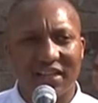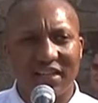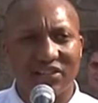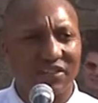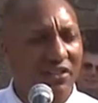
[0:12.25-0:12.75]

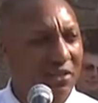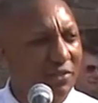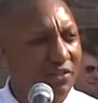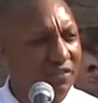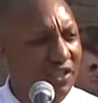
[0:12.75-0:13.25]
and just some
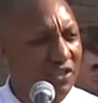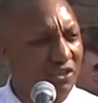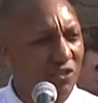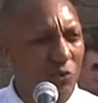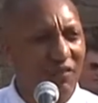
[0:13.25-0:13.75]
of the
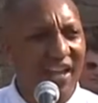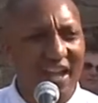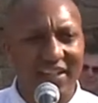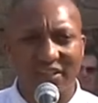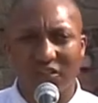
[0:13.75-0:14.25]
features we've
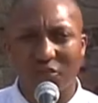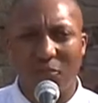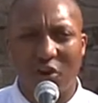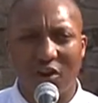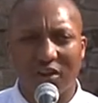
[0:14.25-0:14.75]
added to the
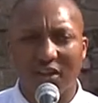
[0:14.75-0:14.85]
park.